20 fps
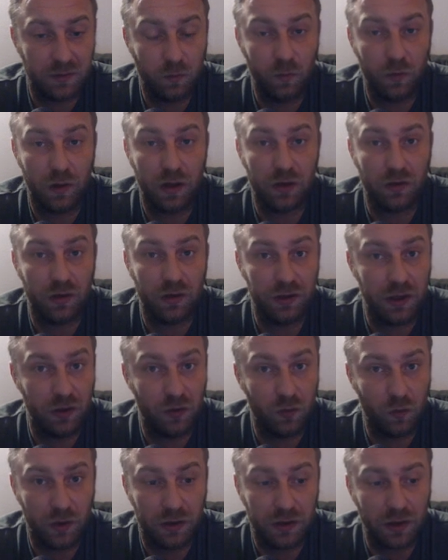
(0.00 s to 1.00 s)
We are
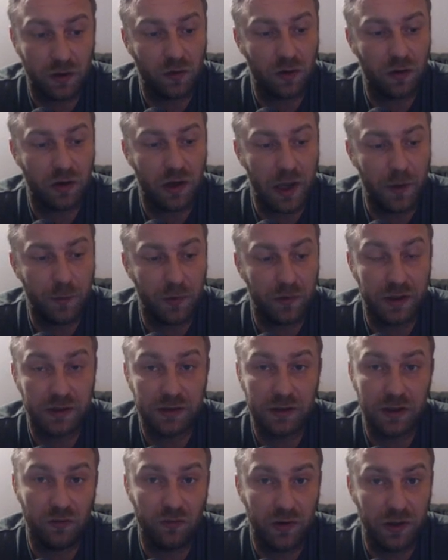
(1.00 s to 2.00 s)
continuing with our hyper
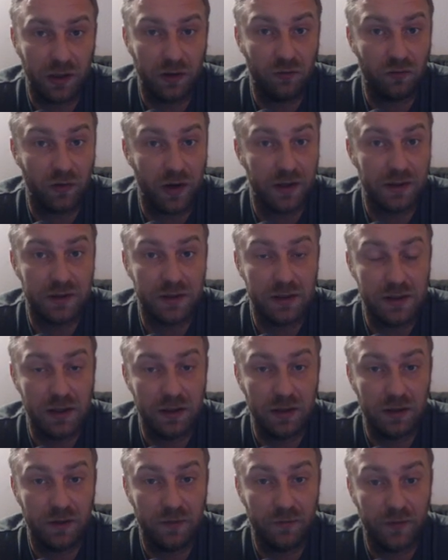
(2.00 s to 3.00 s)
accelerated rank
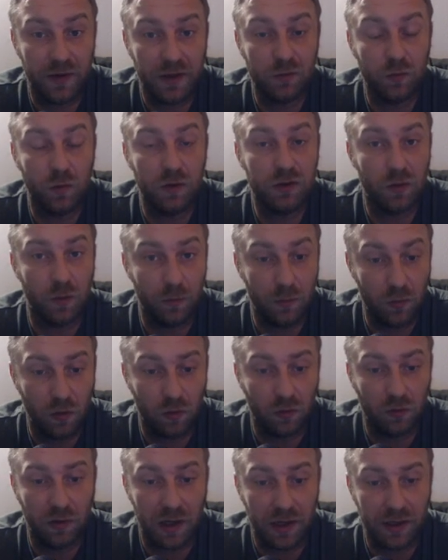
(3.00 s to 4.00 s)
Sicilian defense with some
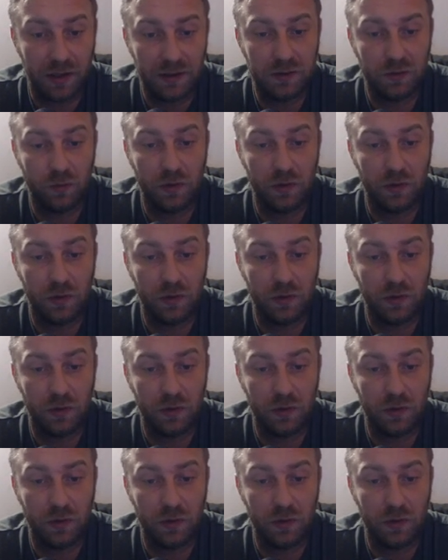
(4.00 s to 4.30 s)
more lines,